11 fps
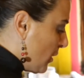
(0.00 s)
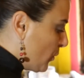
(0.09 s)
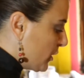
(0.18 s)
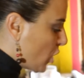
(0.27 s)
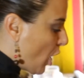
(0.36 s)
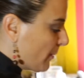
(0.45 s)

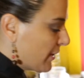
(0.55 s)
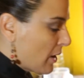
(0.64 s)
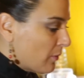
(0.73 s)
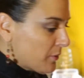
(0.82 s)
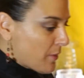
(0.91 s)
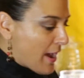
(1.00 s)
We cover
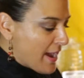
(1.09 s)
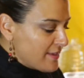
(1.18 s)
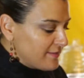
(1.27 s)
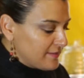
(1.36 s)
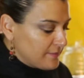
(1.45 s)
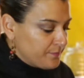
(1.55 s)
our
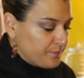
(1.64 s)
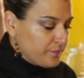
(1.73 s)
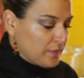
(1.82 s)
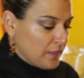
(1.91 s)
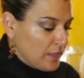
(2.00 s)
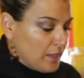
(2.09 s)
rice,
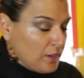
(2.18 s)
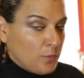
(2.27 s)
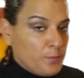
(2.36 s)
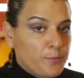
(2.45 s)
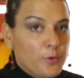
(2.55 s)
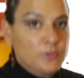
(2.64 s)

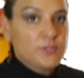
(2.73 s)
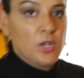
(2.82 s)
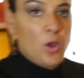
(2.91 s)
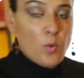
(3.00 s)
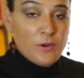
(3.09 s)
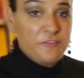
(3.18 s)
put the
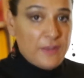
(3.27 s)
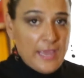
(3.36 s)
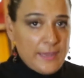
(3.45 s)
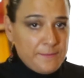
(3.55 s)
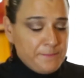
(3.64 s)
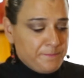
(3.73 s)
lower
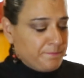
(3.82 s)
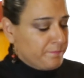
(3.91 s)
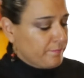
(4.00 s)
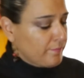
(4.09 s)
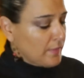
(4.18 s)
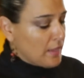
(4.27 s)
flame,
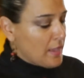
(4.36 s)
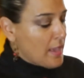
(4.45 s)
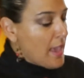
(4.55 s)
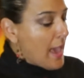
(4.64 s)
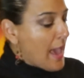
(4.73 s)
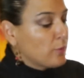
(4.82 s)

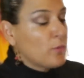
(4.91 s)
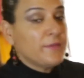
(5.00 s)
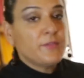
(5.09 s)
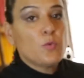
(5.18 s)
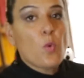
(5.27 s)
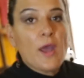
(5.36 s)
and
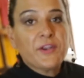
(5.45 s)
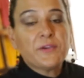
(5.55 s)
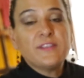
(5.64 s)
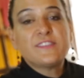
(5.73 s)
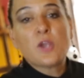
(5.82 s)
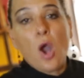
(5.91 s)
when the water
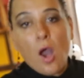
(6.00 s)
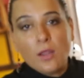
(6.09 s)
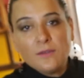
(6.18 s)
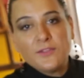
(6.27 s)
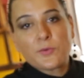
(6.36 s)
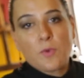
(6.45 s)
is
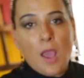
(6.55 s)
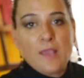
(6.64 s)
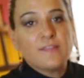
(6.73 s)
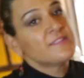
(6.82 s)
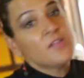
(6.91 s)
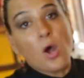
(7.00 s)
gone, the
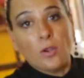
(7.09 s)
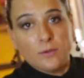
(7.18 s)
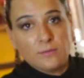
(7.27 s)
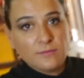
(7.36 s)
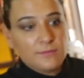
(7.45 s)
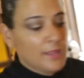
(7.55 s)
rice is done.
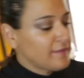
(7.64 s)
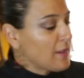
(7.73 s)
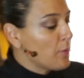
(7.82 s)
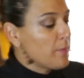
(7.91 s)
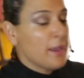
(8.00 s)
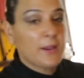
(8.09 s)
That's
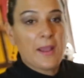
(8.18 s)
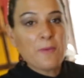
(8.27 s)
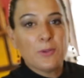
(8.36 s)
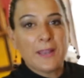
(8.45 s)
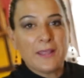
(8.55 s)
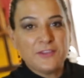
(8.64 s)
how my
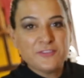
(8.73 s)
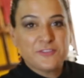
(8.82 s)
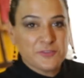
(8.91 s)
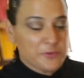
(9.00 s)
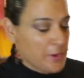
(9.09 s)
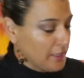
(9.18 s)
abuela used
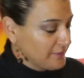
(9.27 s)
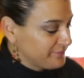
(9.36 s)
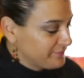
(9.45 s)
to do it.